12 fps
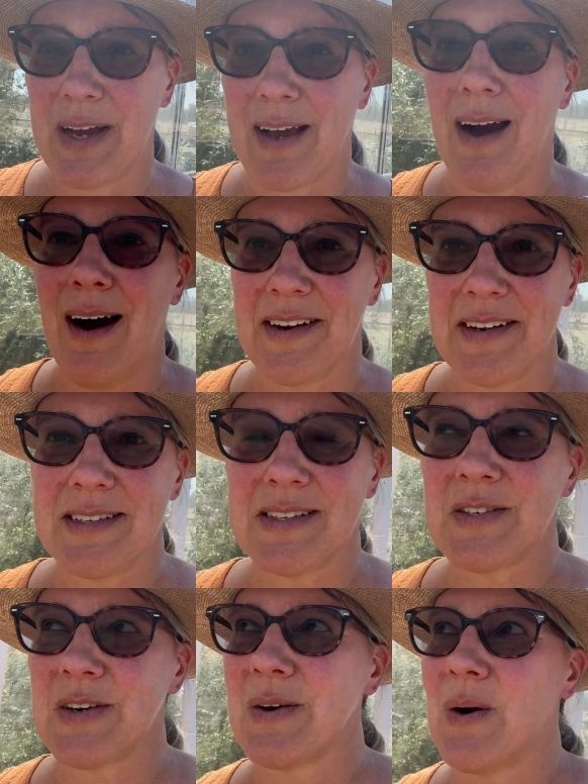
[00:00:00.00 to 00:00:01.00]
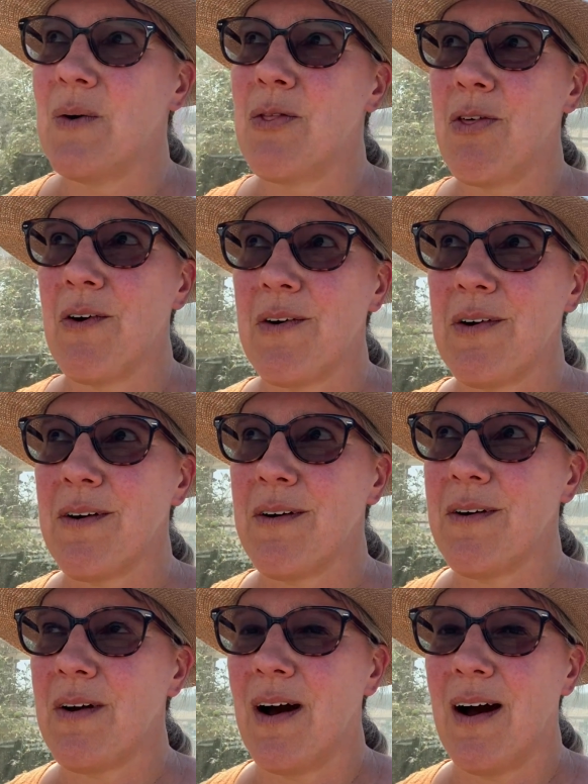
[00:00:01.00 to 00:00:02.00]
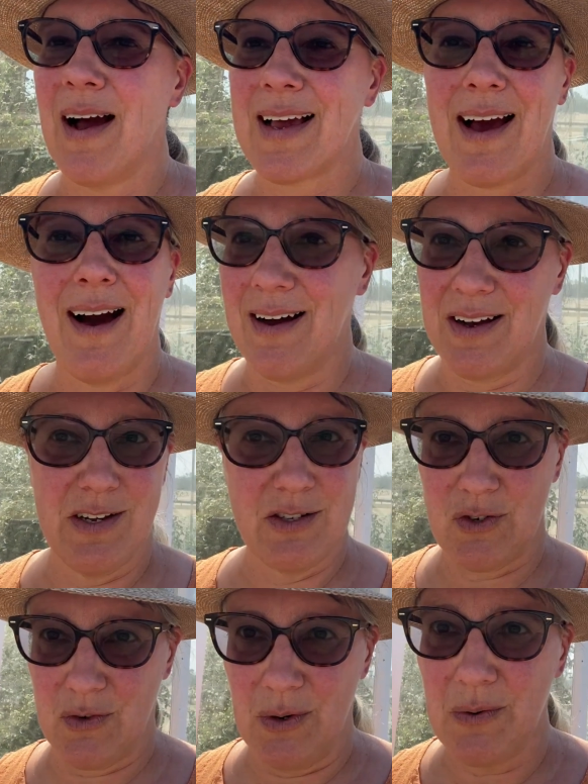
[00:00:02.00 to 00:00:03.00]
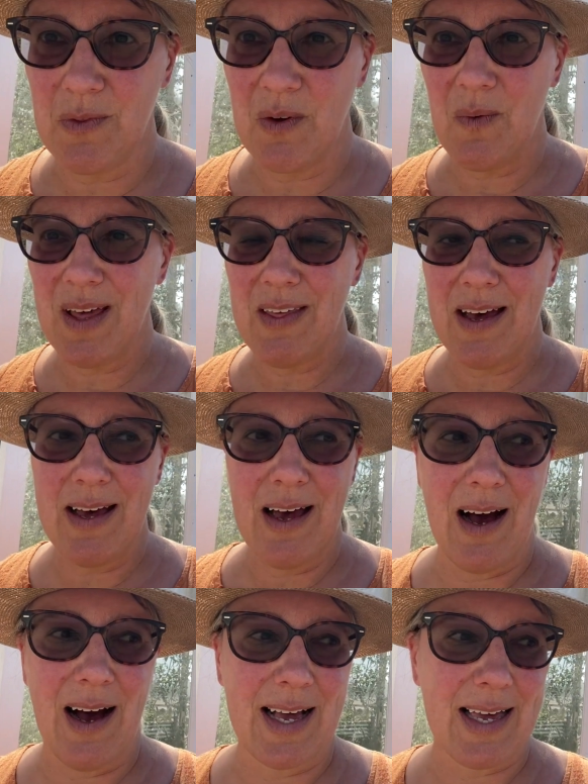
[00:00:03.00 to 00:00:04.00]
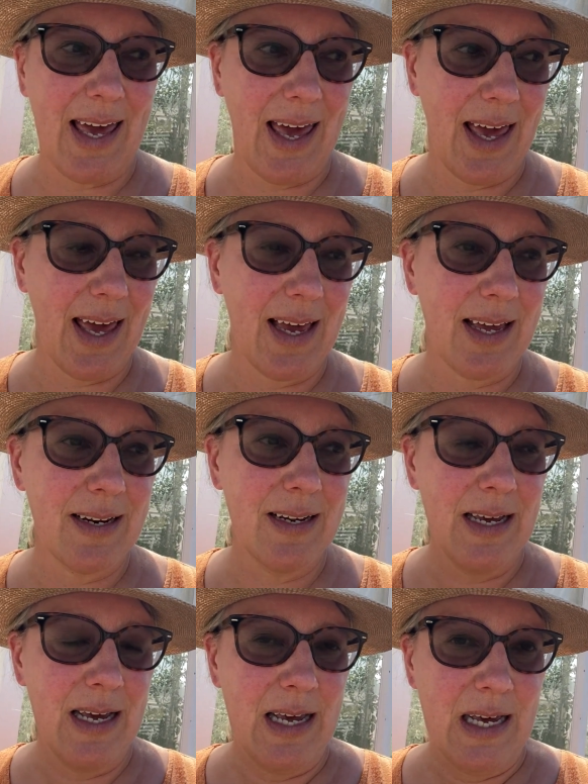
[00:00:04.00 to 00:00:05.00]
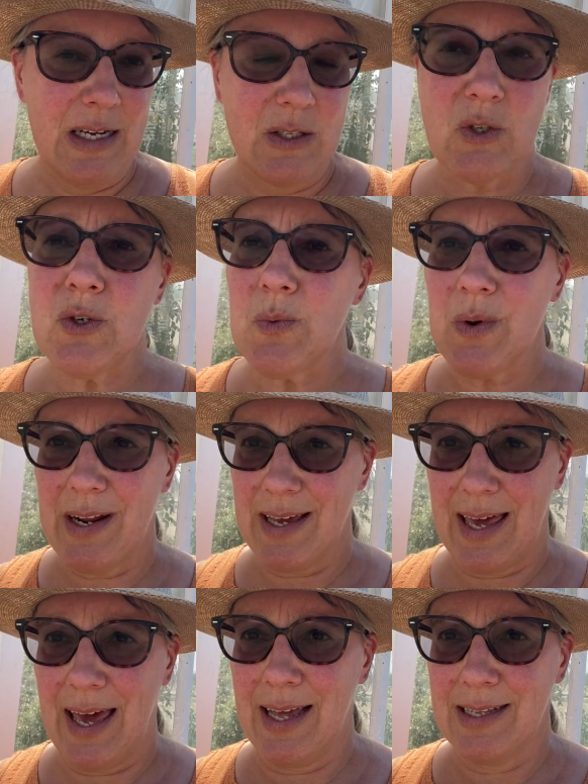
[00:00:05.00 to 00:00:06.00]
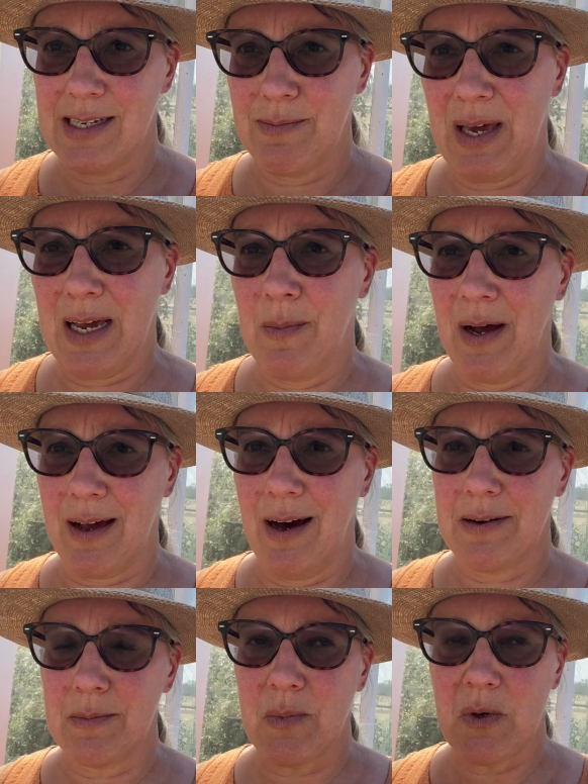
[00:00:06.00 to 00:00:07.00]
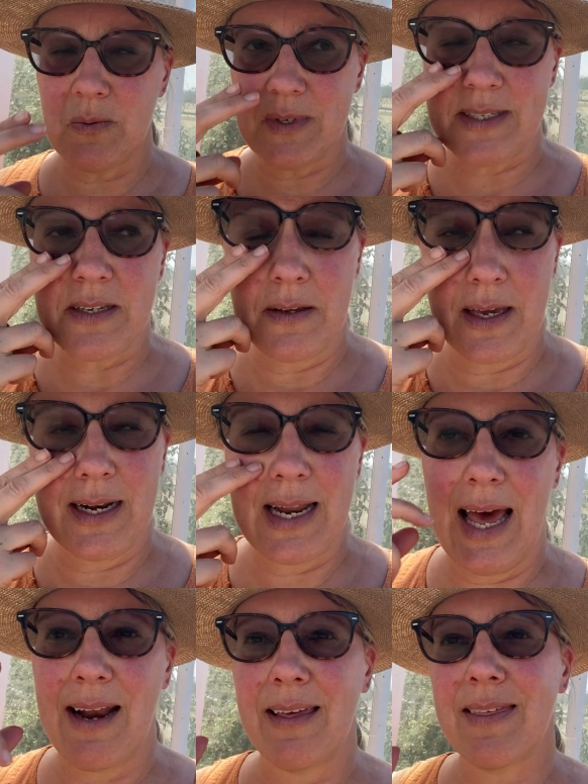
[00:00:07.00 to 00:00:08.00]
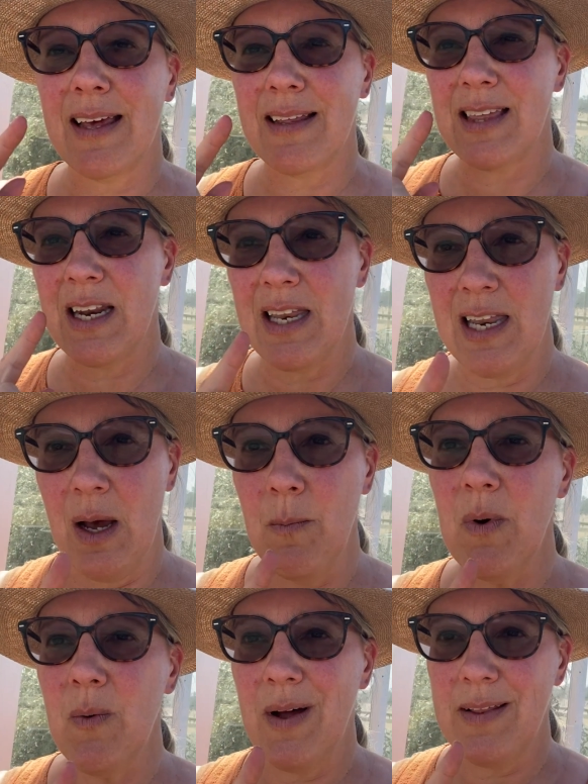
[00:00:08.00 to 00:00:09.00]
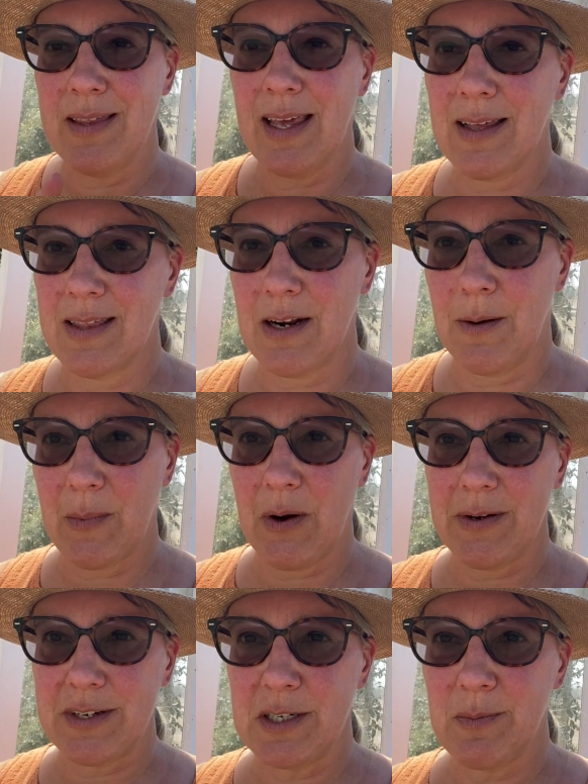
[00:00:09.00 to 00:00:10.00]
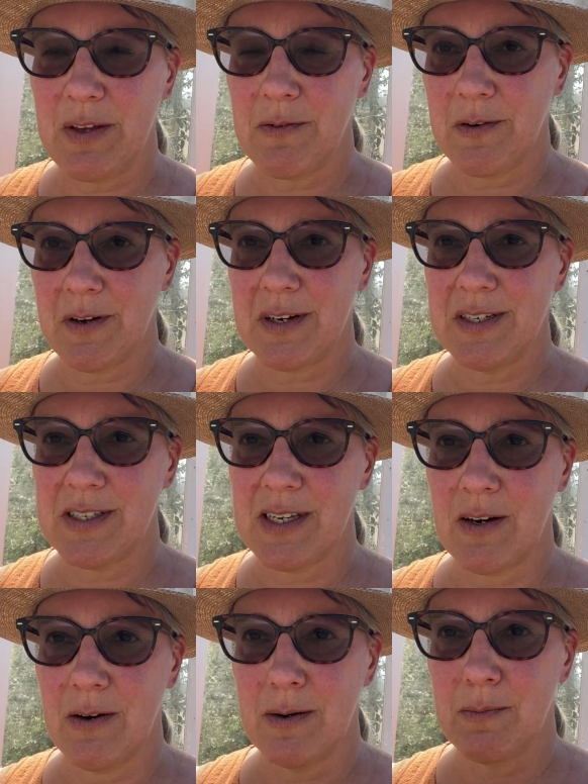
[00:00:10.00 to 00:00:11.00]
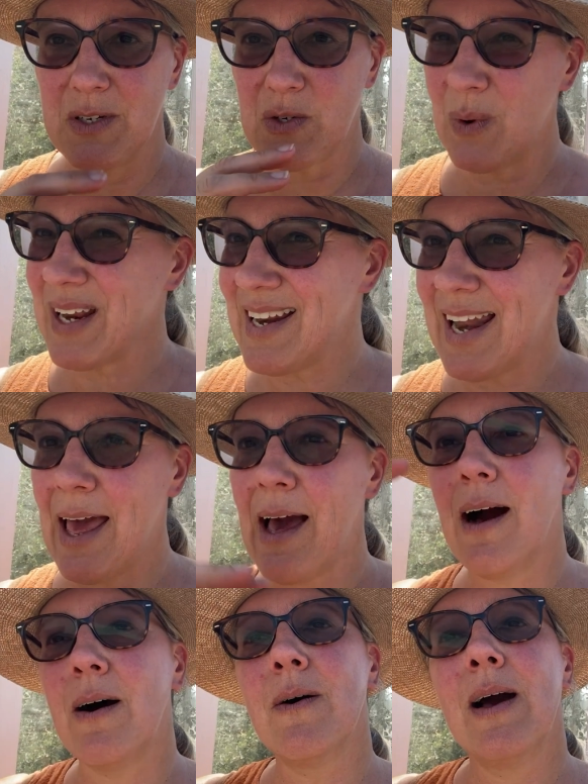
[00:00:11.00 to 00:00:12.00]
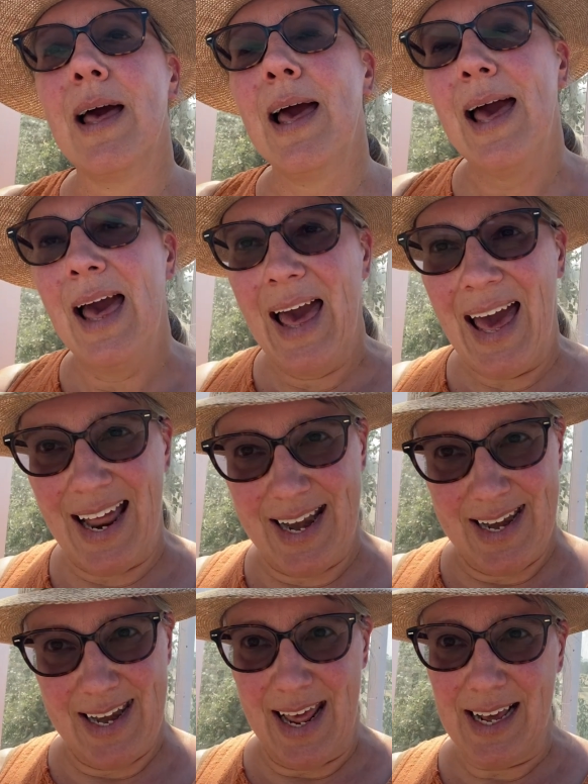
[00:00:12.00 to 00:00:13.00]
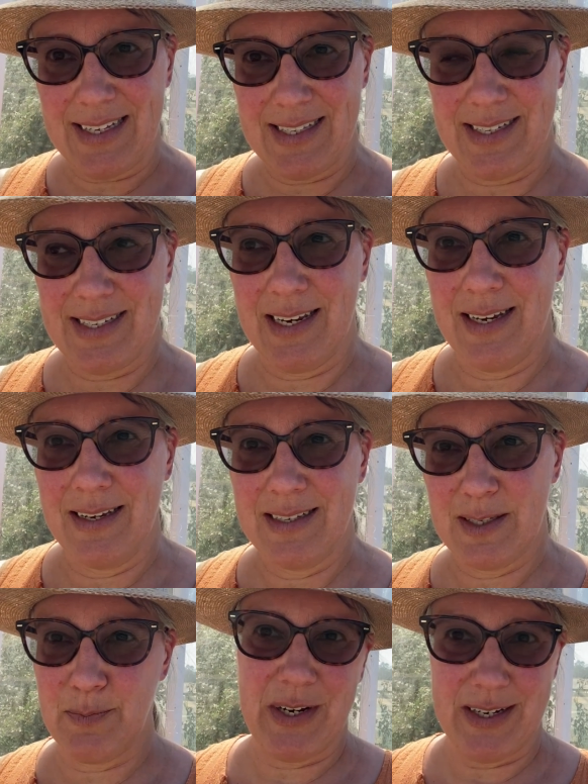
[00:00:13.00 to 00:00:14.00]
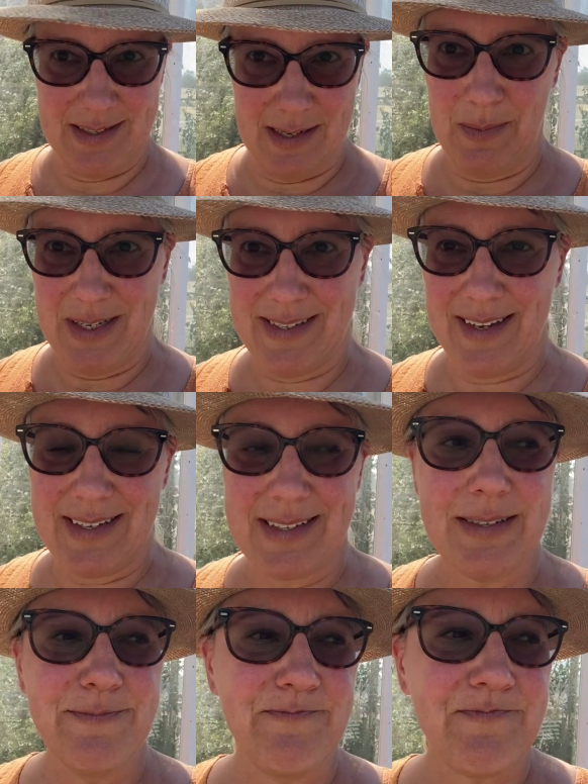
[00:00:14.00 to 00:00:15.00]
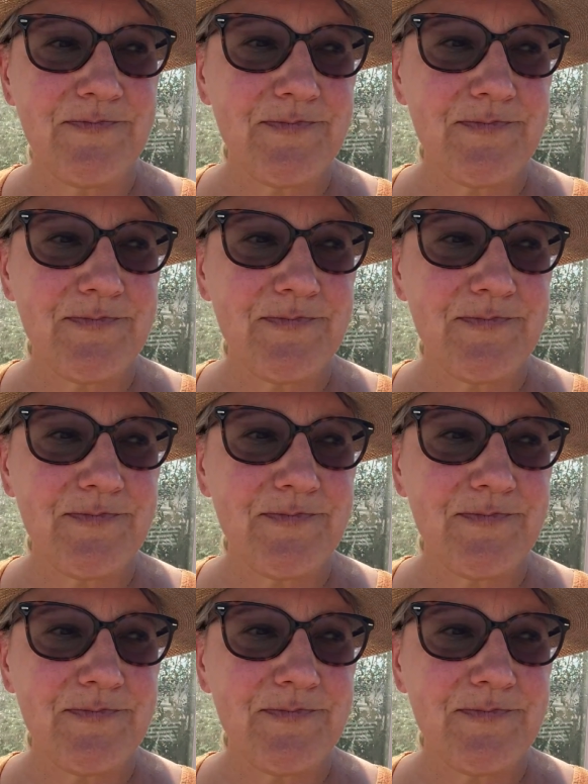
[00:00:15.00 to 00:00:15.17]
garden. So although I can't control the weather, I can do what I can to make my garden more resilient. And I think the number one thing that I'm going to be focusing on between now and next spring-summer season